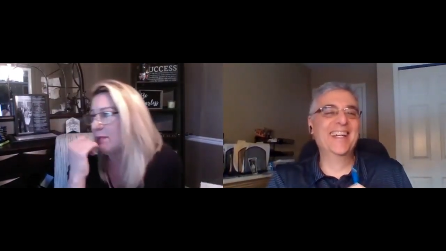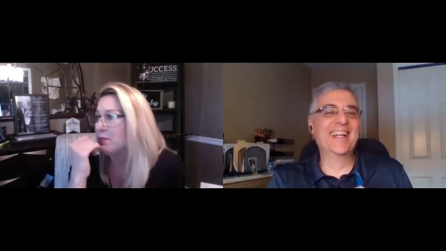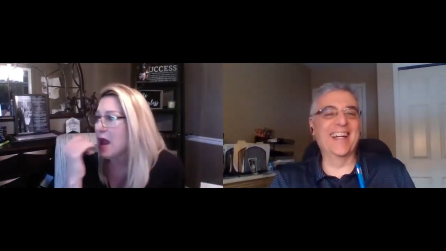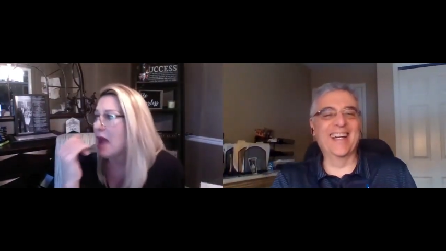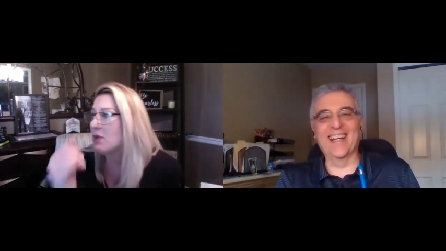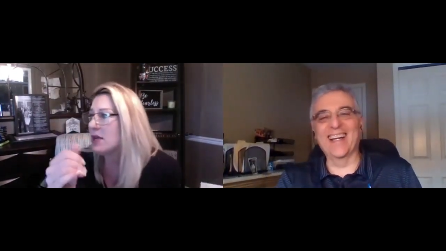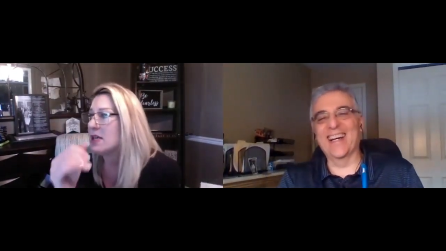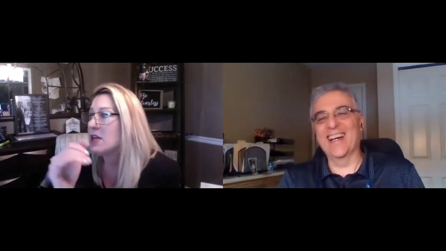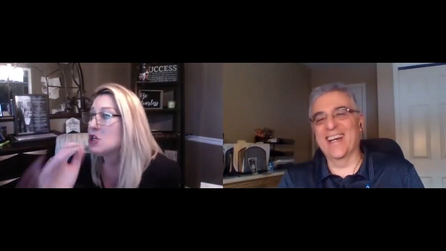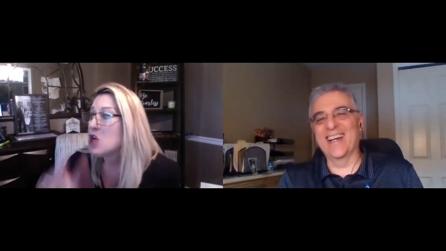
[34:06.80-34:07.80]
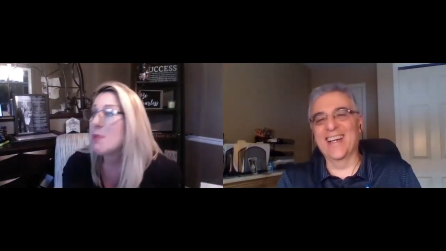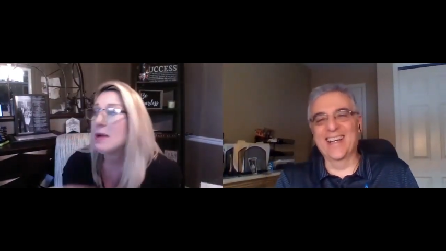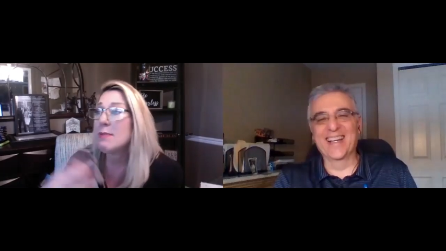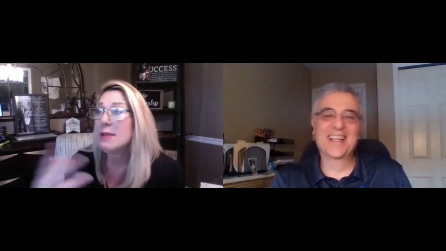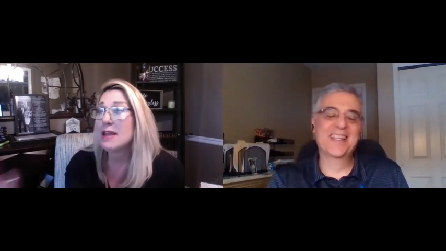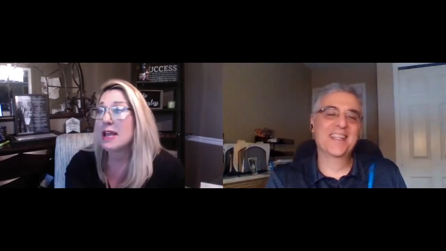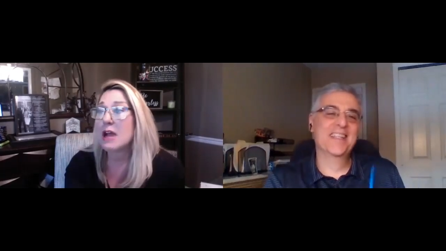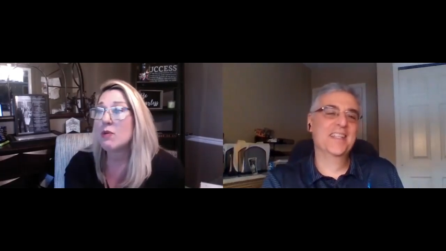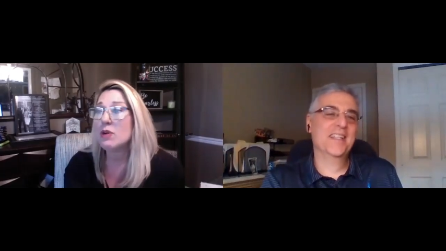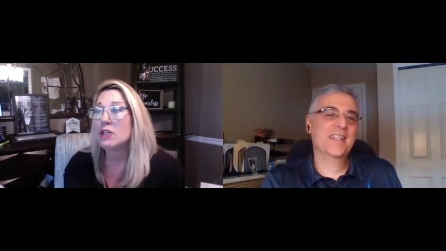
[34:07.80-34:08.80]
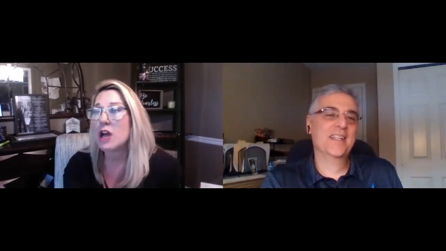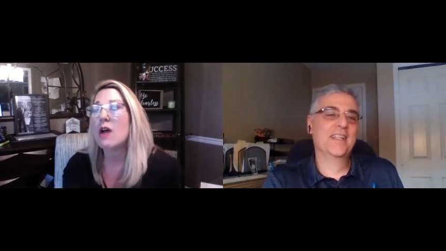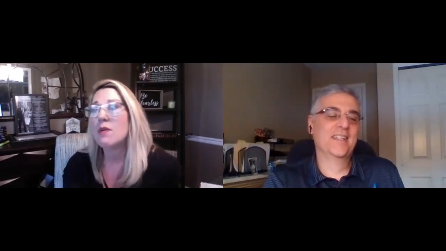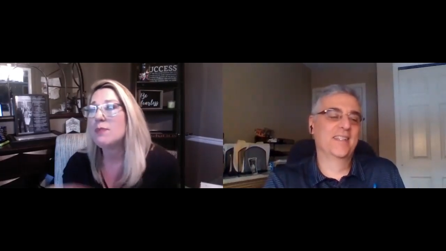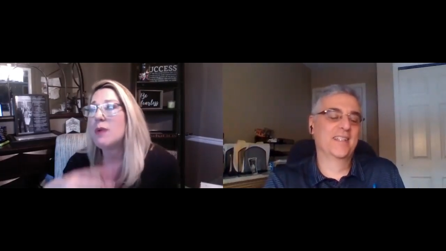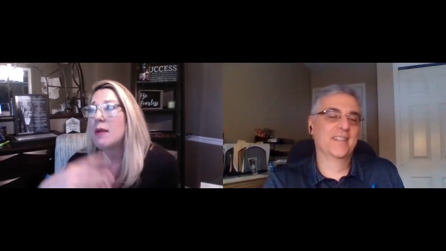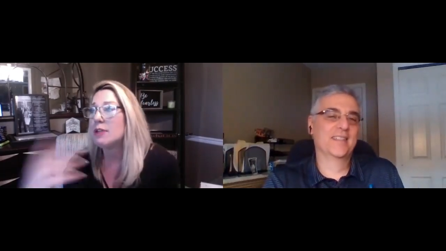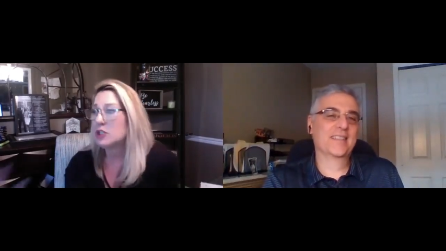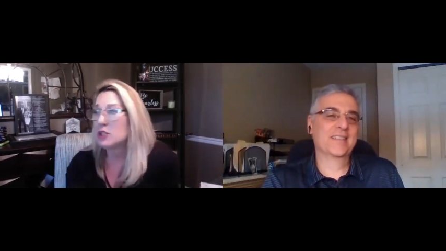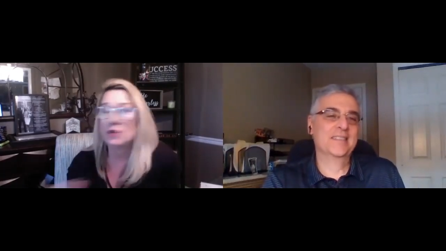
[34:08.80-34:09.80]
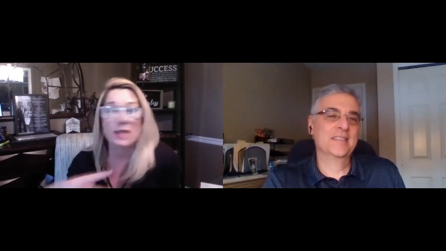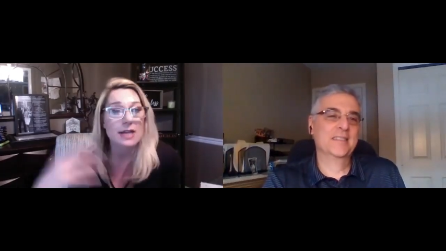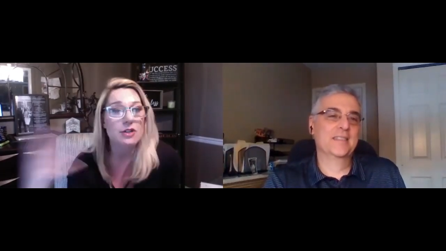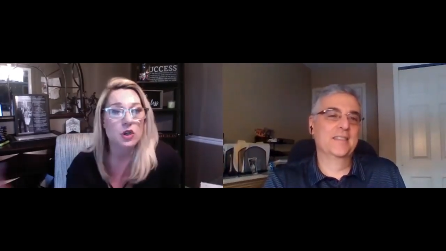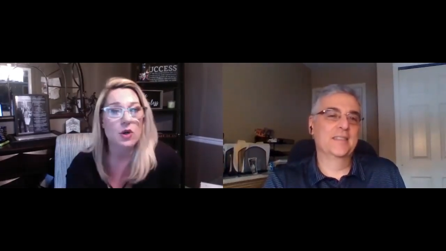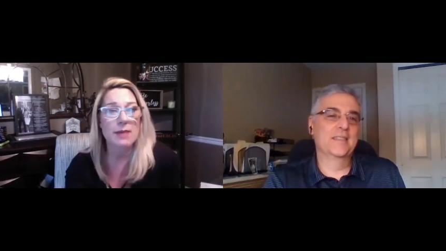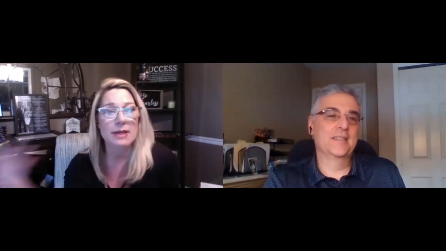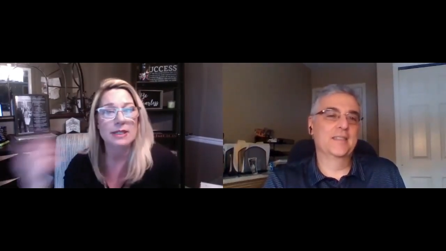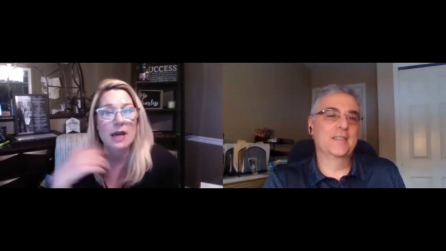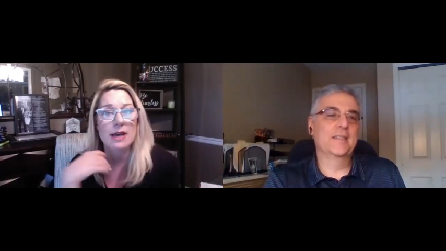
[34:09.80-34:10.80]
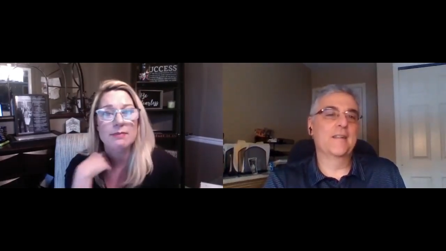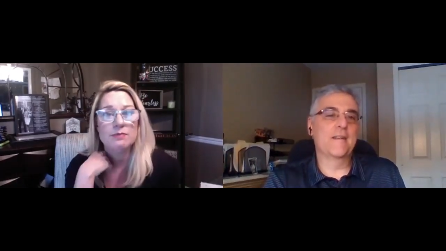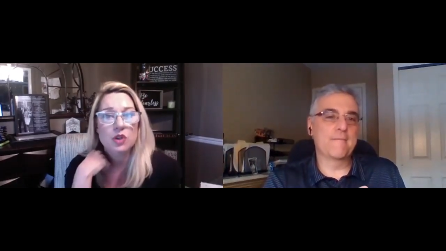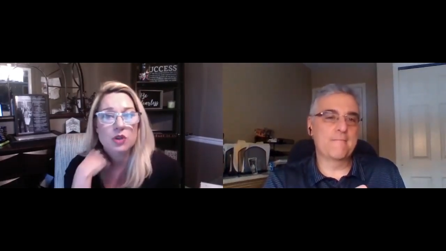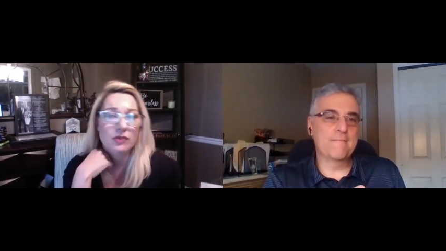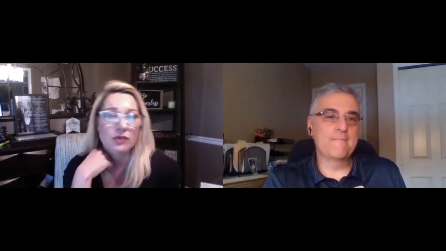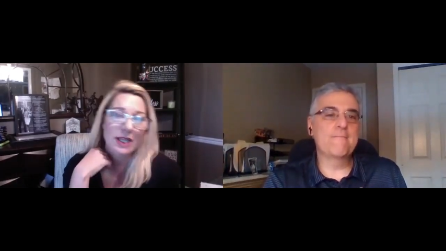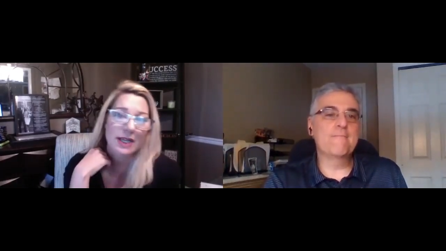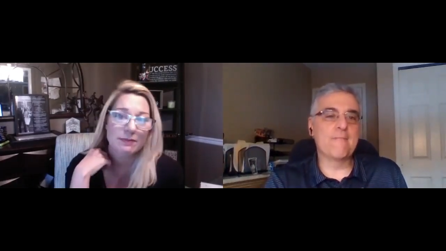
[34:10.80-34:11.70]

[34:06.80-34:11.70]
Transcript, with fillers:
Speaker 1: I would no, but I mean, like I would go. I would probably just go da- donate my time, truthfully.